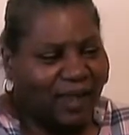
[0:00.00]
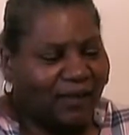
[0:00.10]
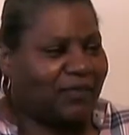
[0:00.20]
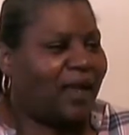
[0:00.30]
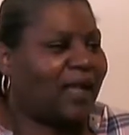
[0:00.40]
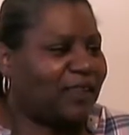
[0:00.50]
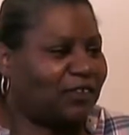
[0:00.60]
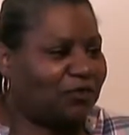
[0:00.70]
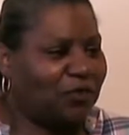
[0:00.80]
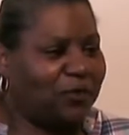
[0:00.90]
after I
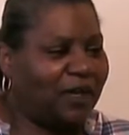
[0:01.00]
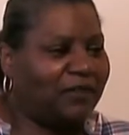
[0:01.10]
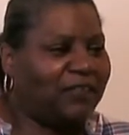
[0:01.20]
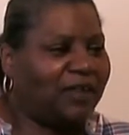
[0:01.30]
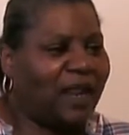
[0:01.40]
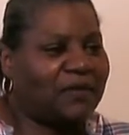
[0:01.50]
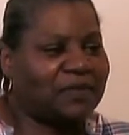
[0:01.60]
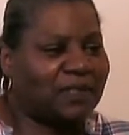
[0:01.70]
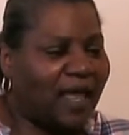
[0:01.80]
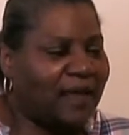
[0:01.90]
got the room and everything, and I
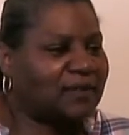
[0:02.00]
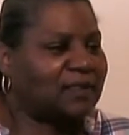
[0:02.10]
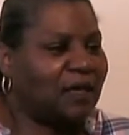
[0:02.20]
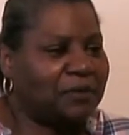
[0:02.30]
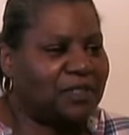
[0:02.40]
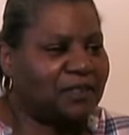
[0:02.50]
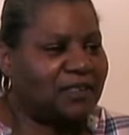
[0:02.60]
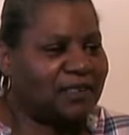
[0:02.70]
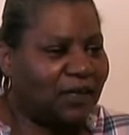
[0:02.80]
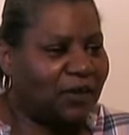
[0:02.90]
was allowed to come into
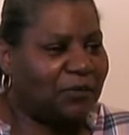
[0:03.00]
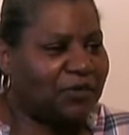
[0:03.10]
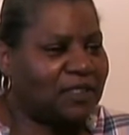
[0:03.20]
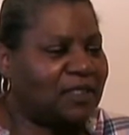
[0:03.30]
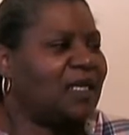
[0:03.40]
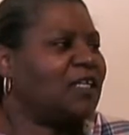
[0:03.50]
the ceremonies,